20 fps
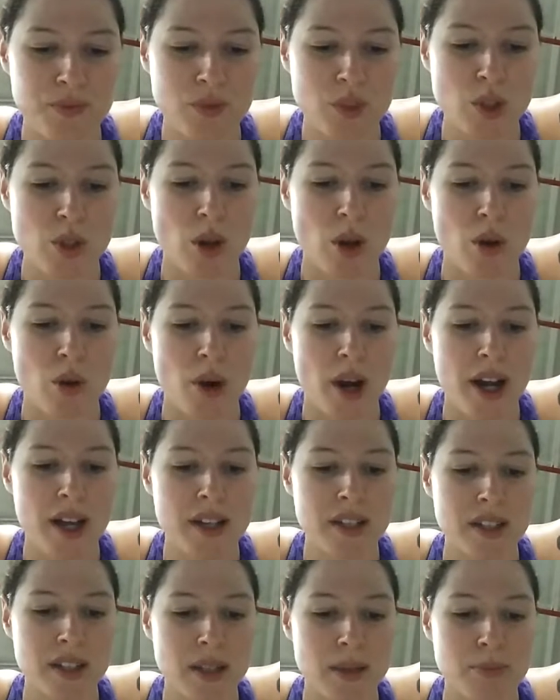So I
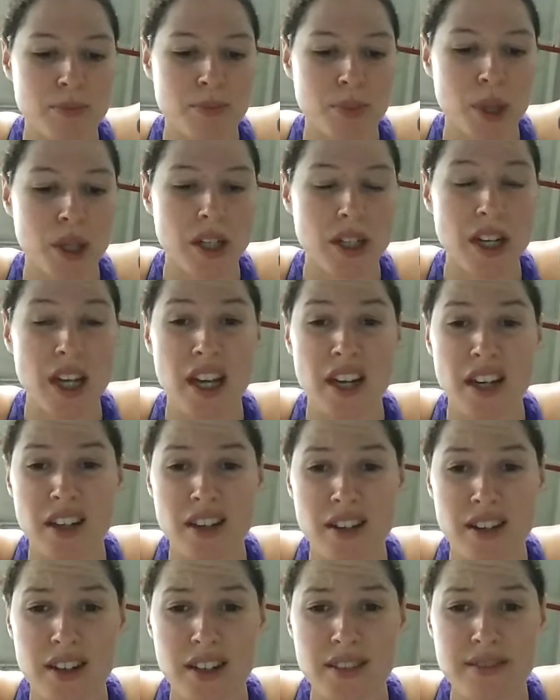ended up putting
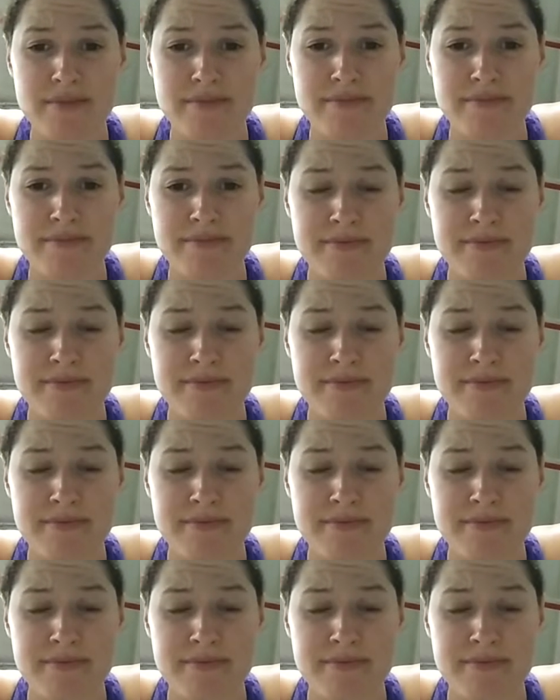80 on it